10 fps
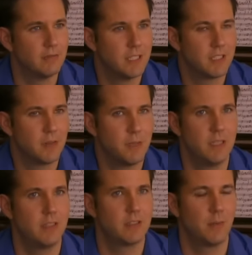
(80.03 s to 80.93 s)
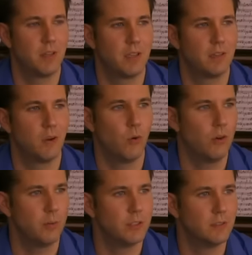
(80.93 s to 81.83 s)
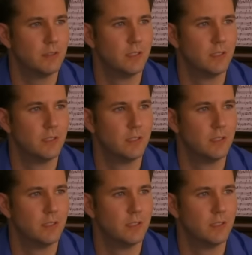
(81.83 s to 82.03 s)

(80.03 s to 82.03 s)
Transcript: this could be something horrible